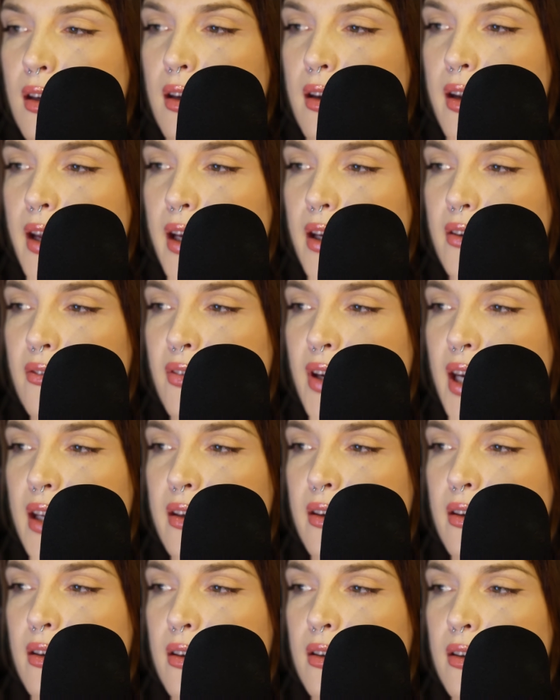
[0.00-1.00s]
Nick
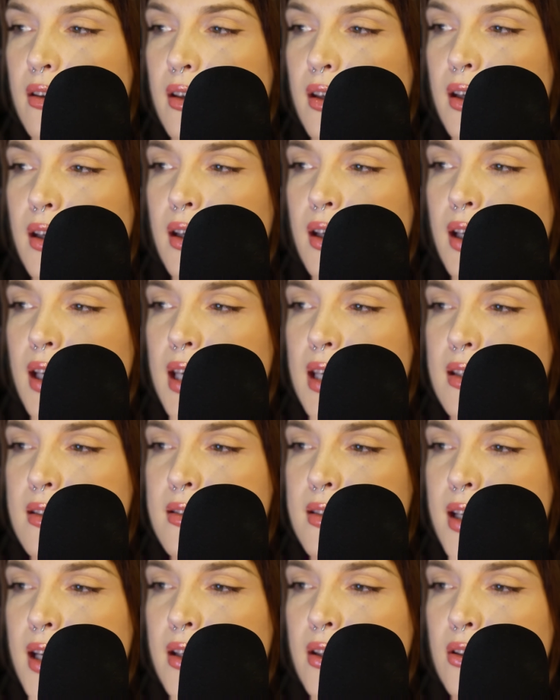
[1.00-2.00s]
Vedder, he's
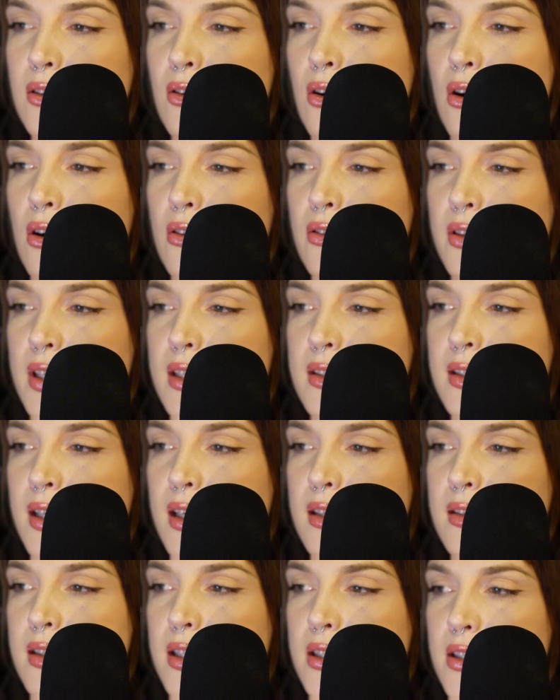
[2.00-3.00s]
dead and gone these
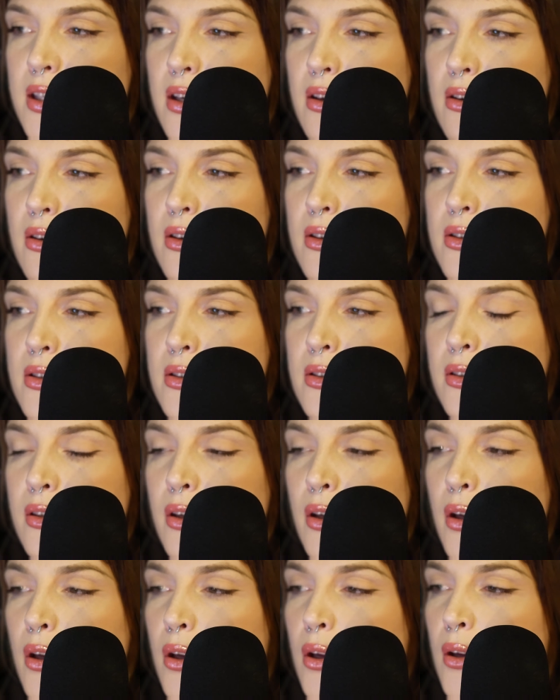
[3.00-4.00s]
18 years.
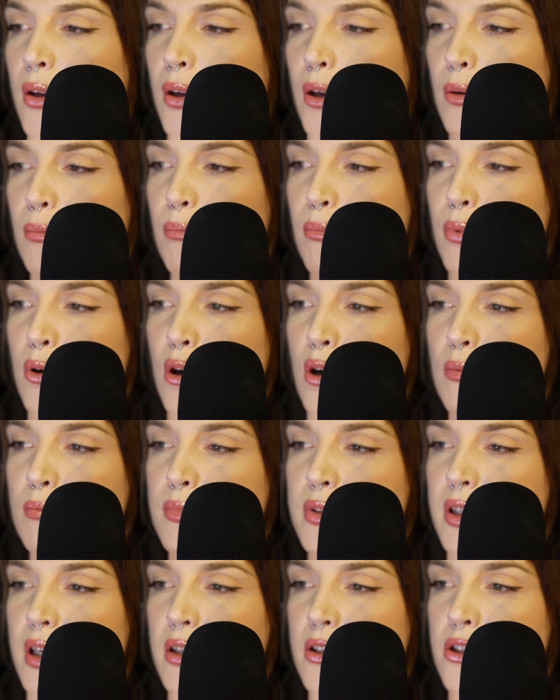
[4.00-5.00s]
Brom
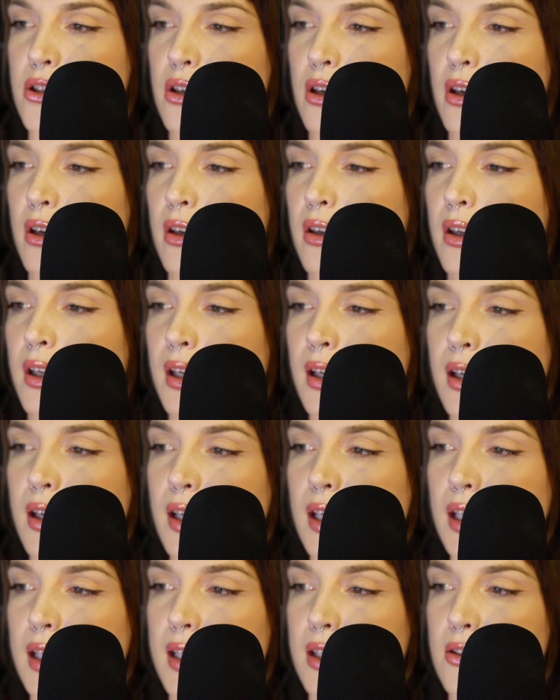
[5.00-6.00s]
Dutcher,
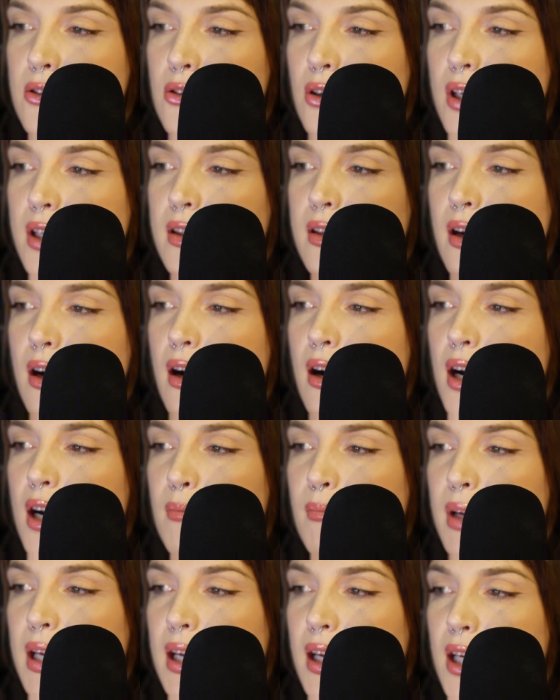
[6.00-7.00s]
he joined the
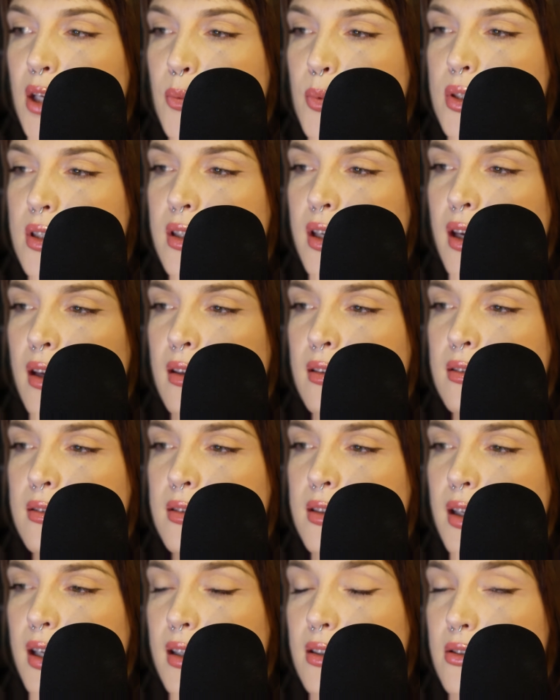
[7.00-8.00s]
army and was
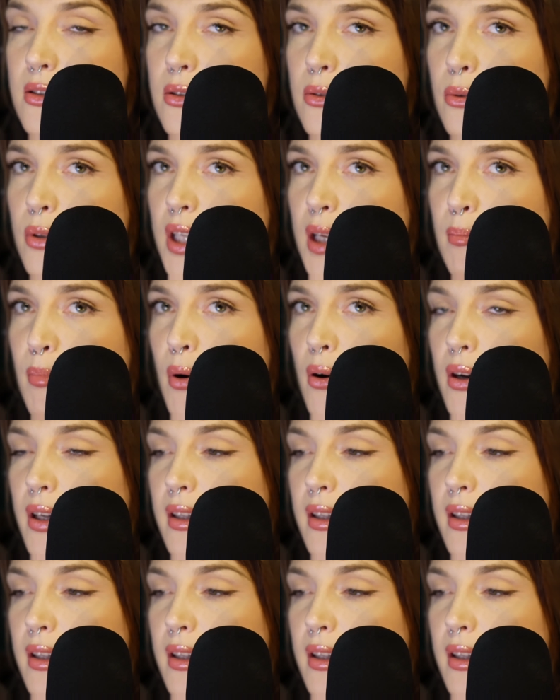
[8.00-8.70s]
killed at Stony Point.